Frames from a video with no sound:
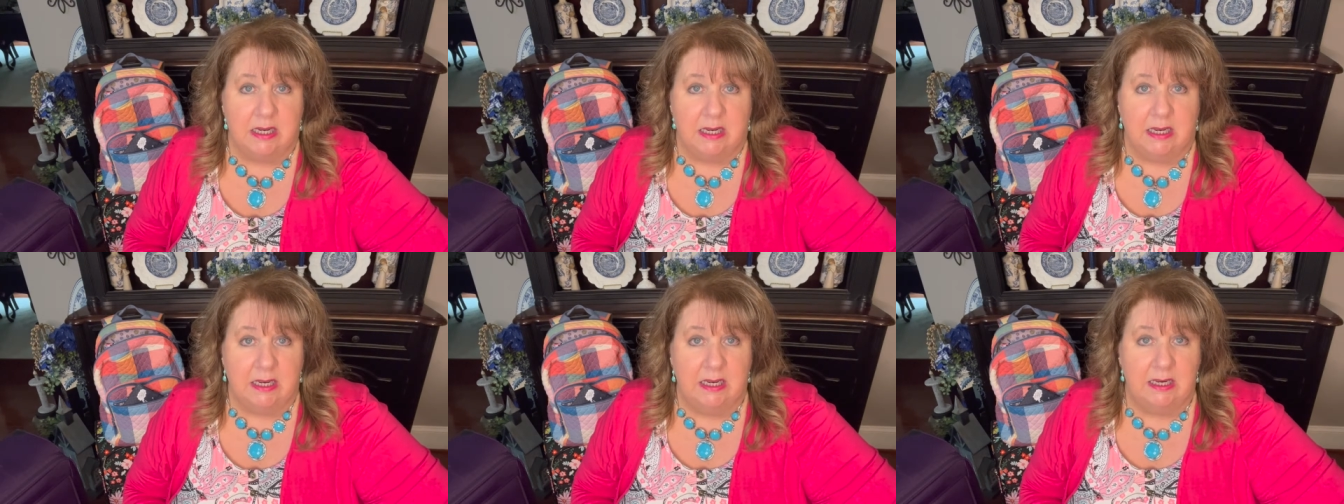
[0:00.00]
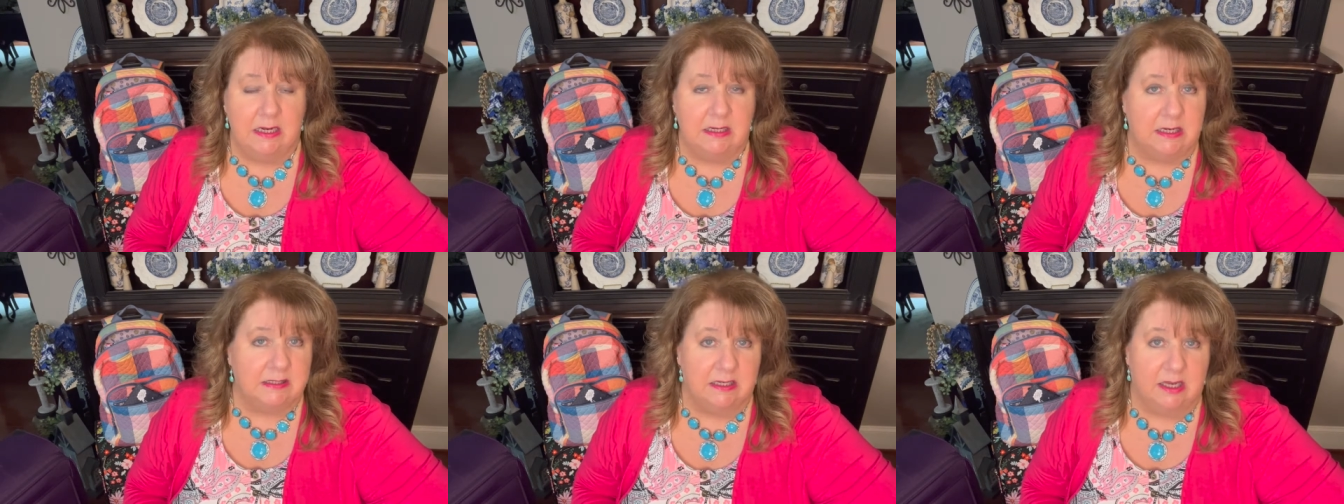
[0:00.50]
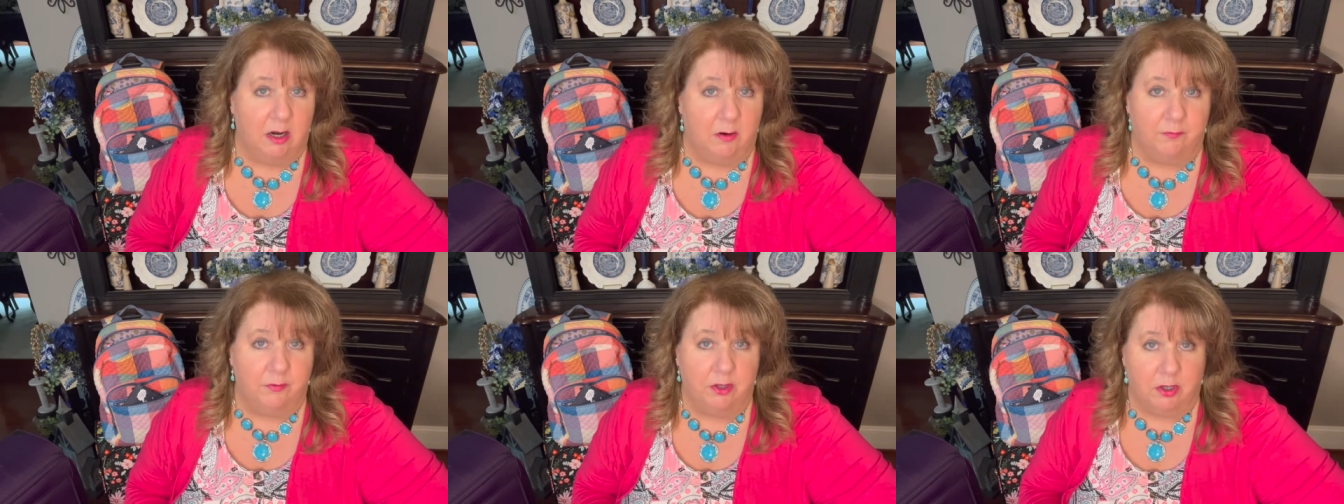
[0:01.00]
He doesn't care
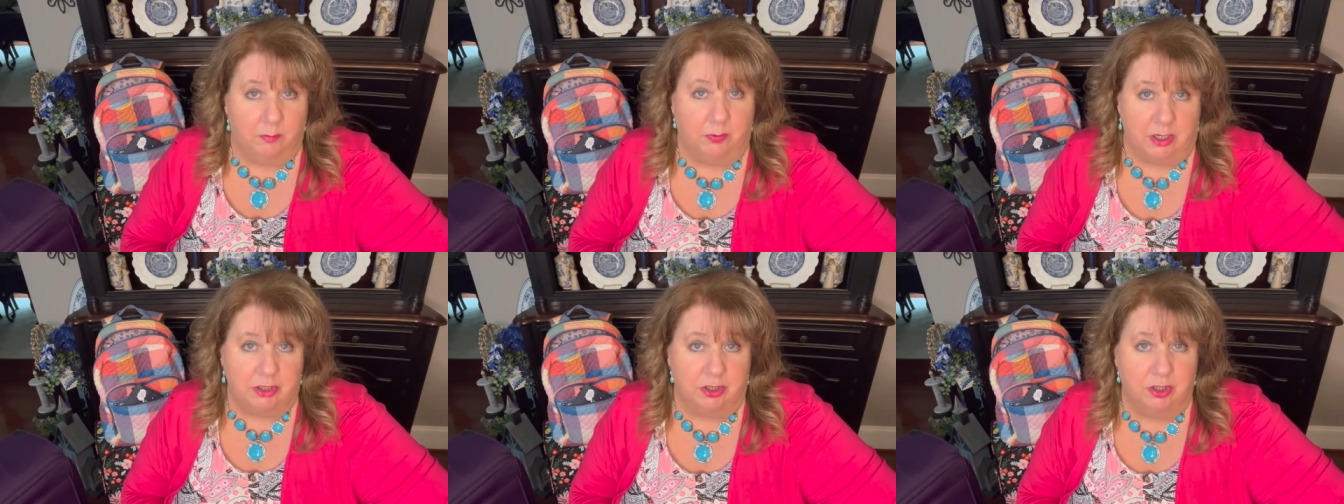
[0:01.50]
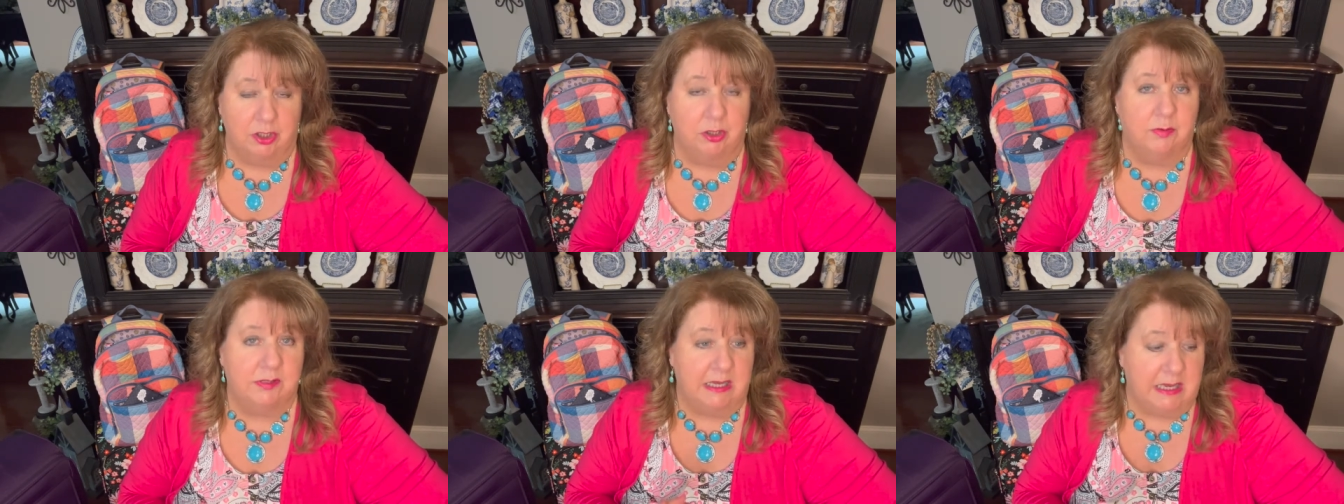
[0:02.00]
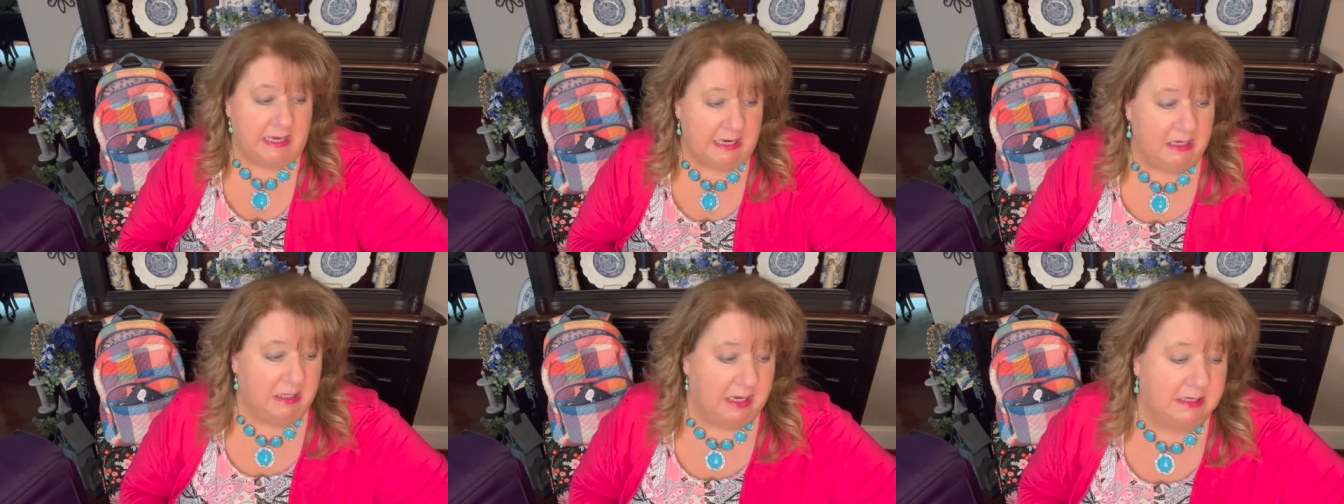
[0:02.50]
for the compression cubes.
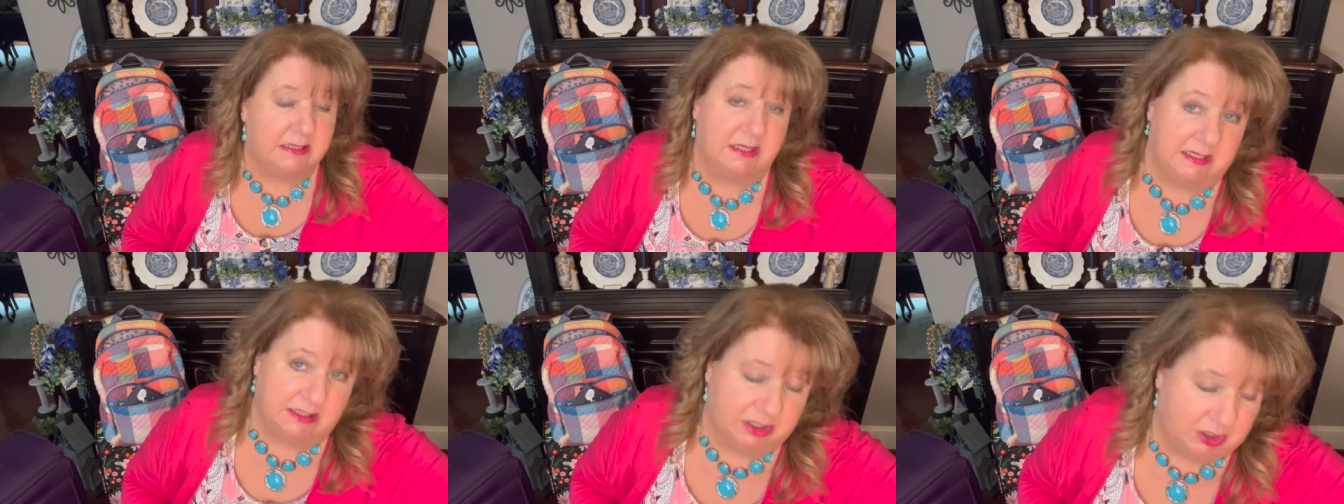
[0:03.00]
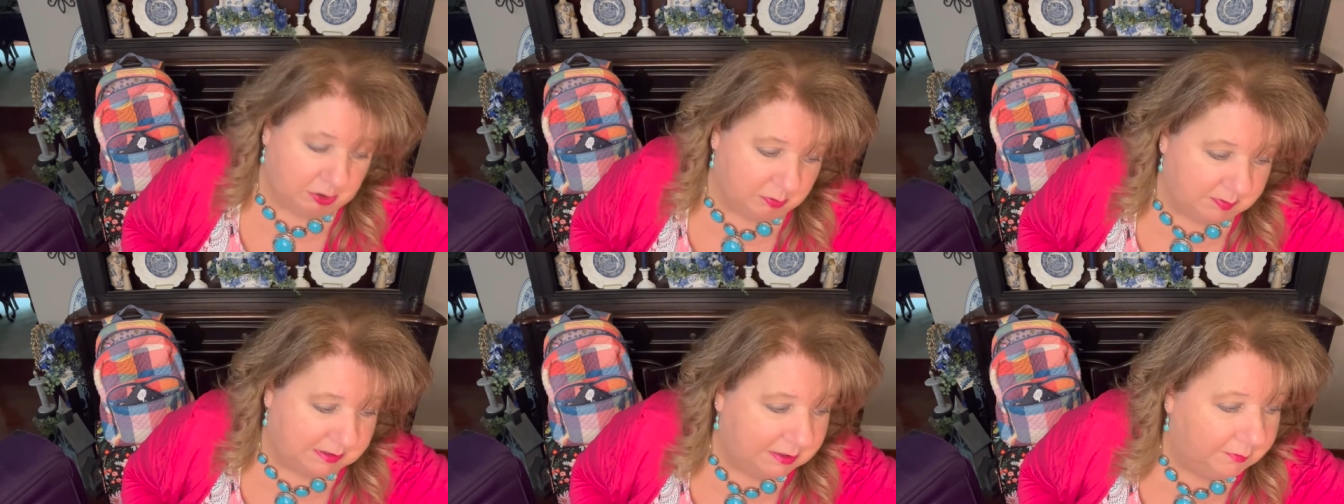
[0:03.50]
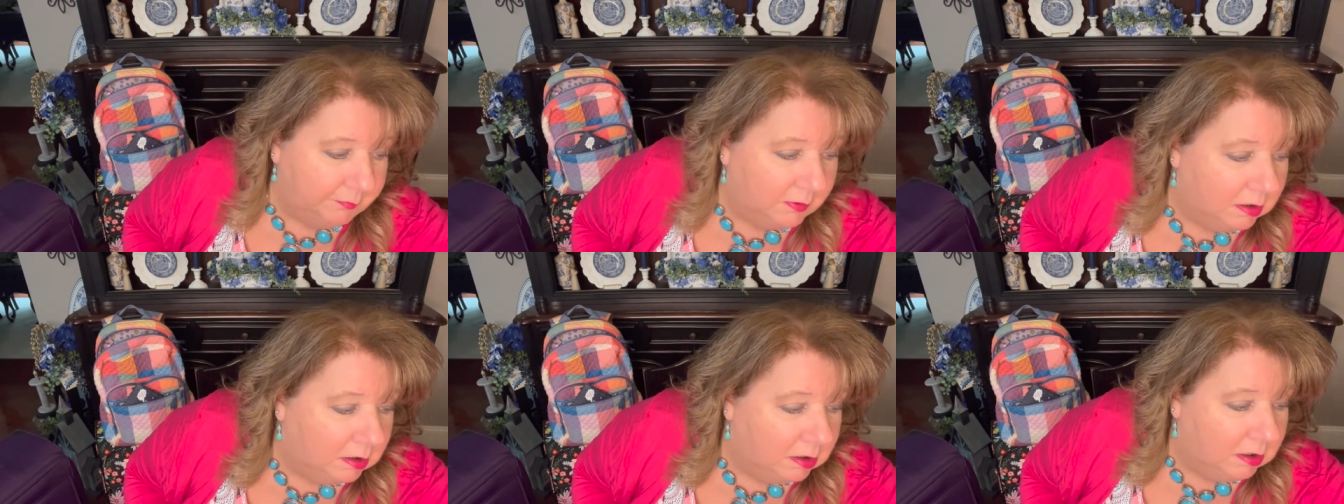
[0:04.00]
He likes these cubes.
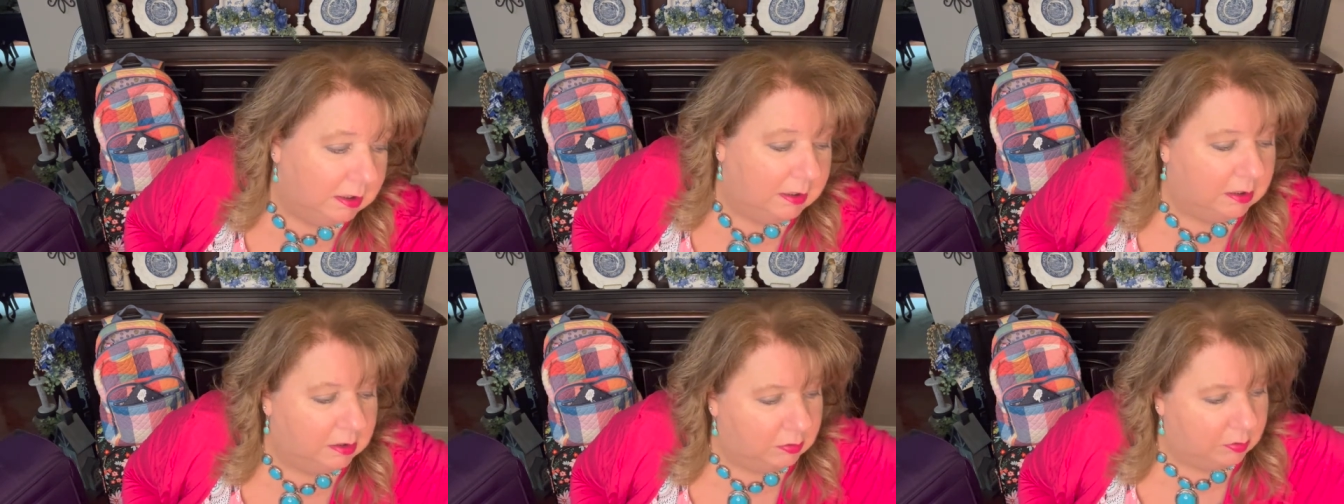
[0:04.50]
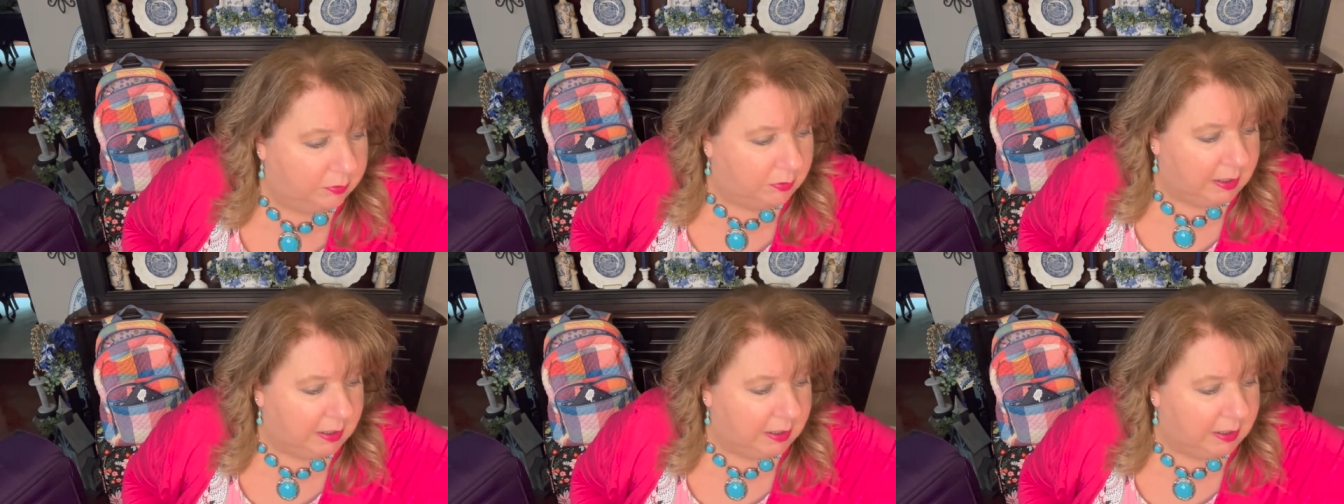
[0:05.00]
I don't know whether